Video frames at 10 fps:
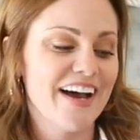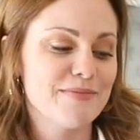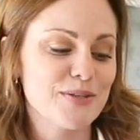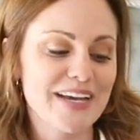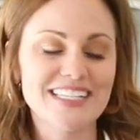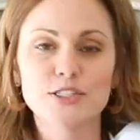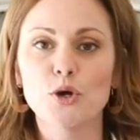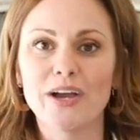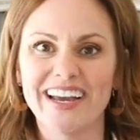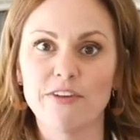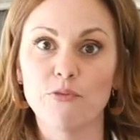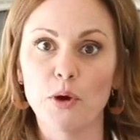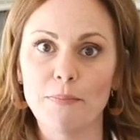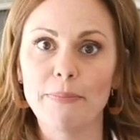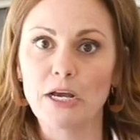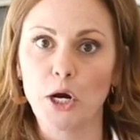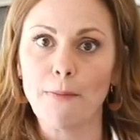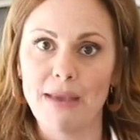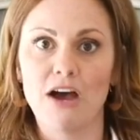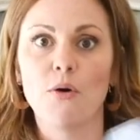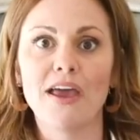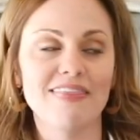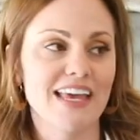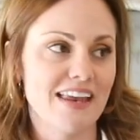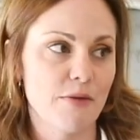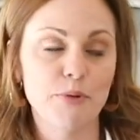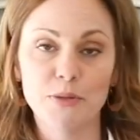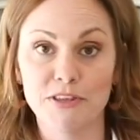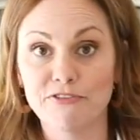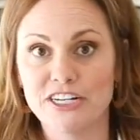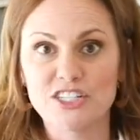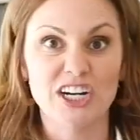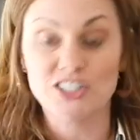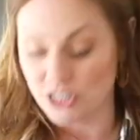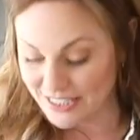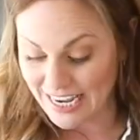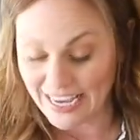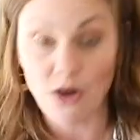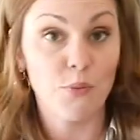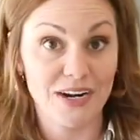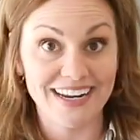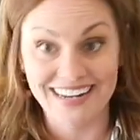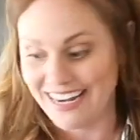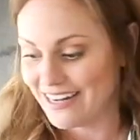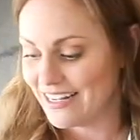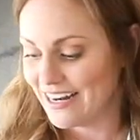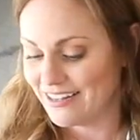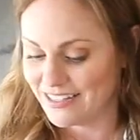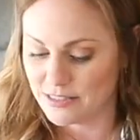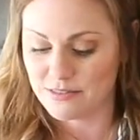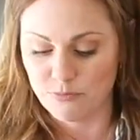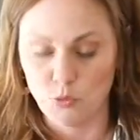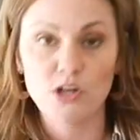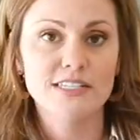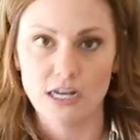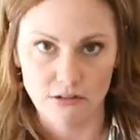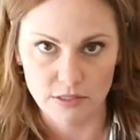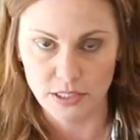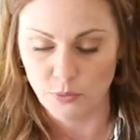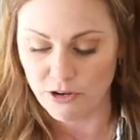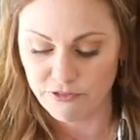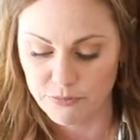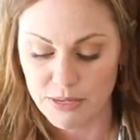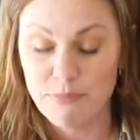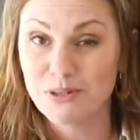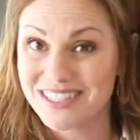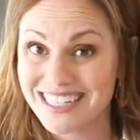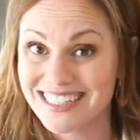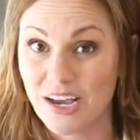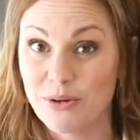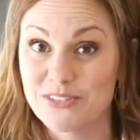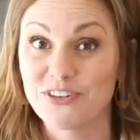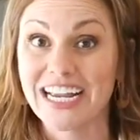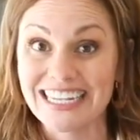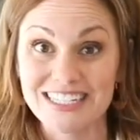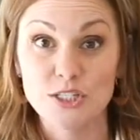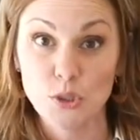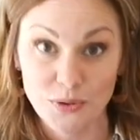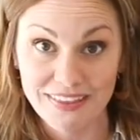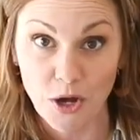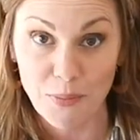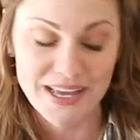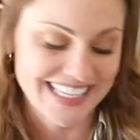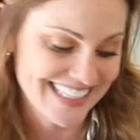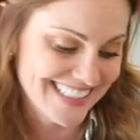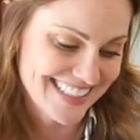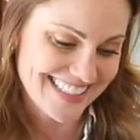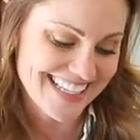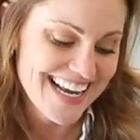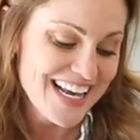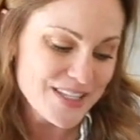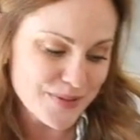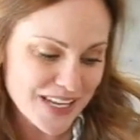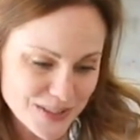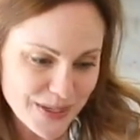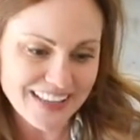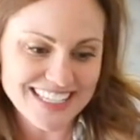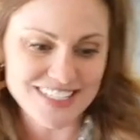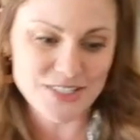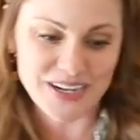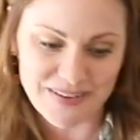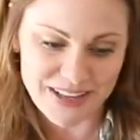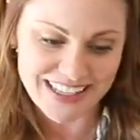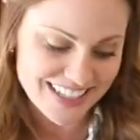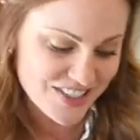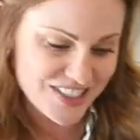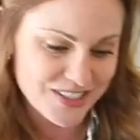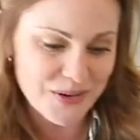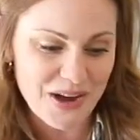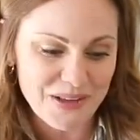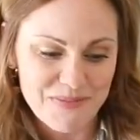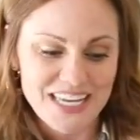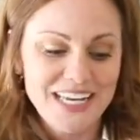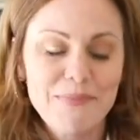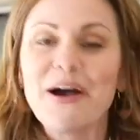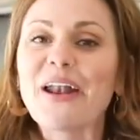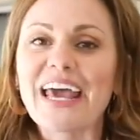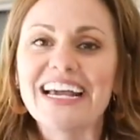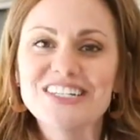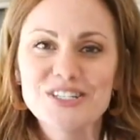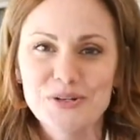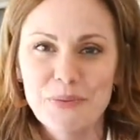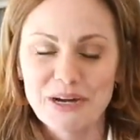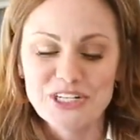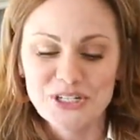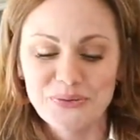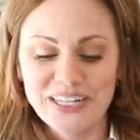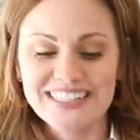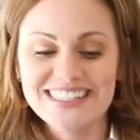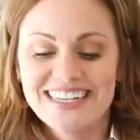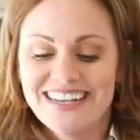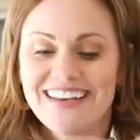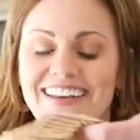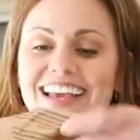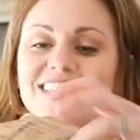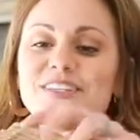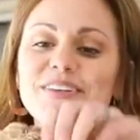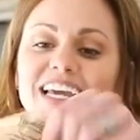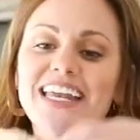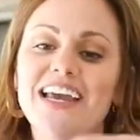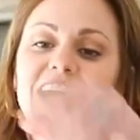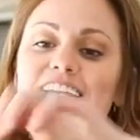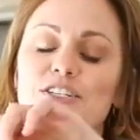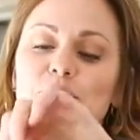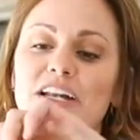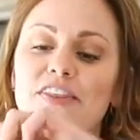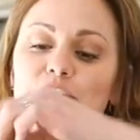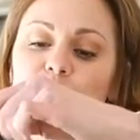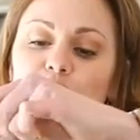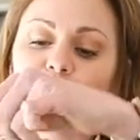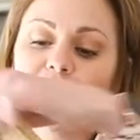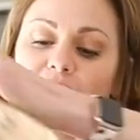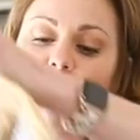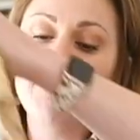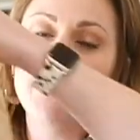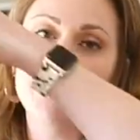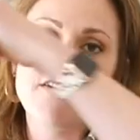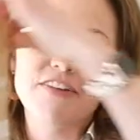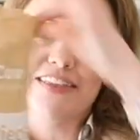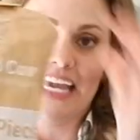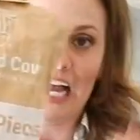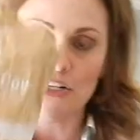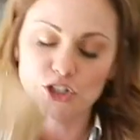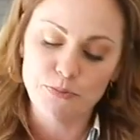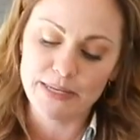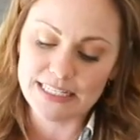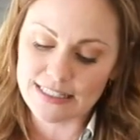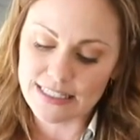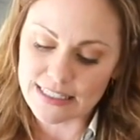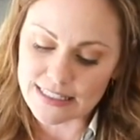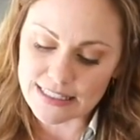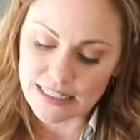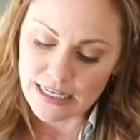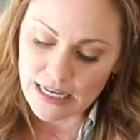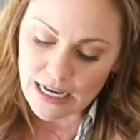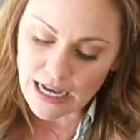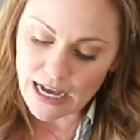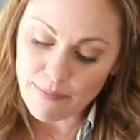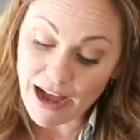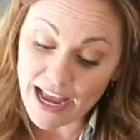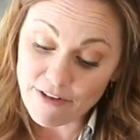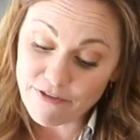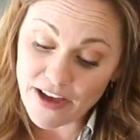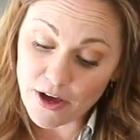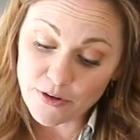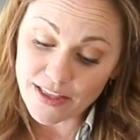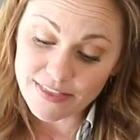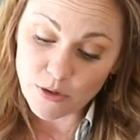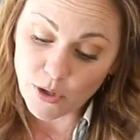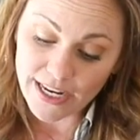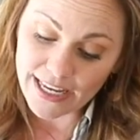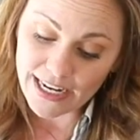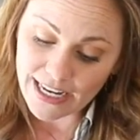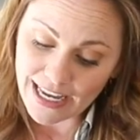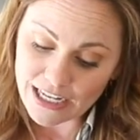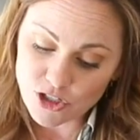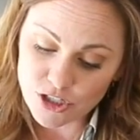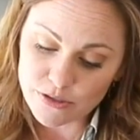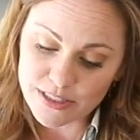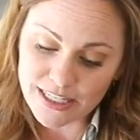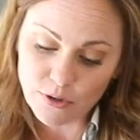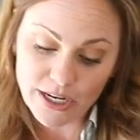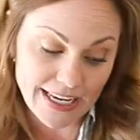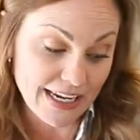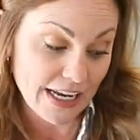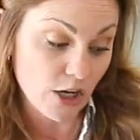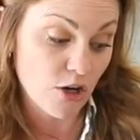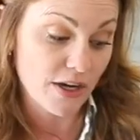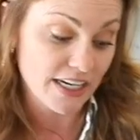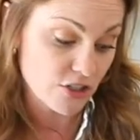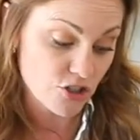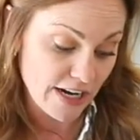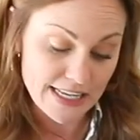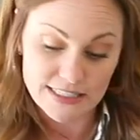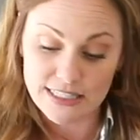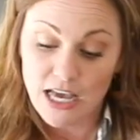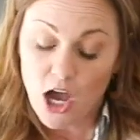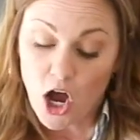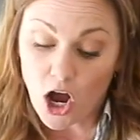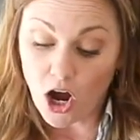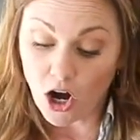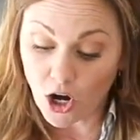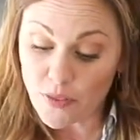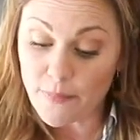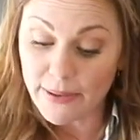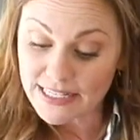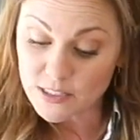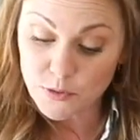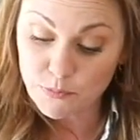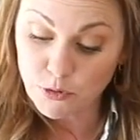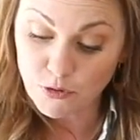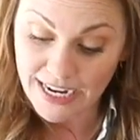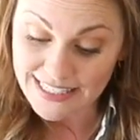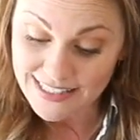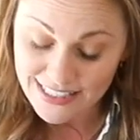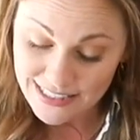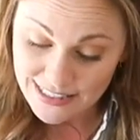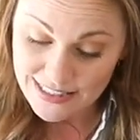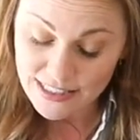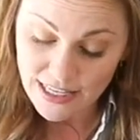So I can soak kind of one bigger amount and then put them in the freezer and just take out what I need. It has worked out really well for me, mostly because I always forget to soak the almonds. So that's why I like to do it. I'm like, let's just do it while I'm thinking about it. I just do a bunch at once. Okay, so then I do another 1/3 cup of the cashew pieces. I have found that the organic cashews and organic coconut shreds are the best prices